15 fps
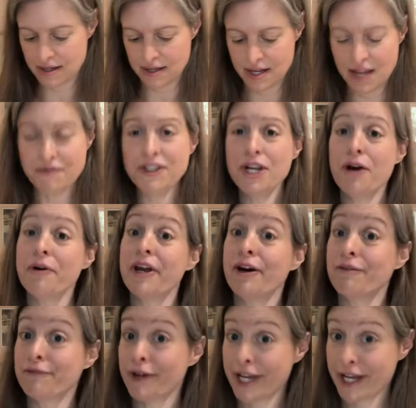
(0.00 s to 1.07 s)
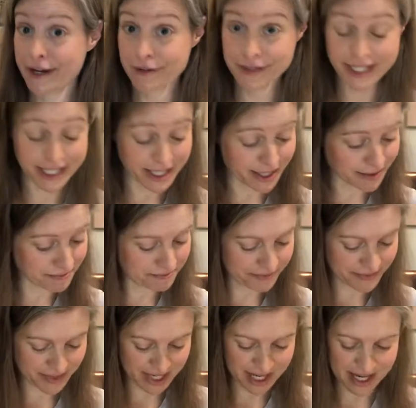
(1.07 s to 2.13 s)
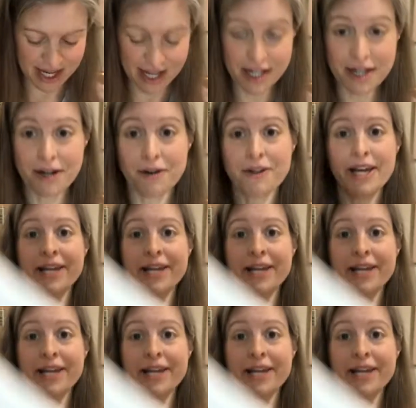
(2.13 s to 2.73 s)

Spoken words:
if you don't care for counting and you don't like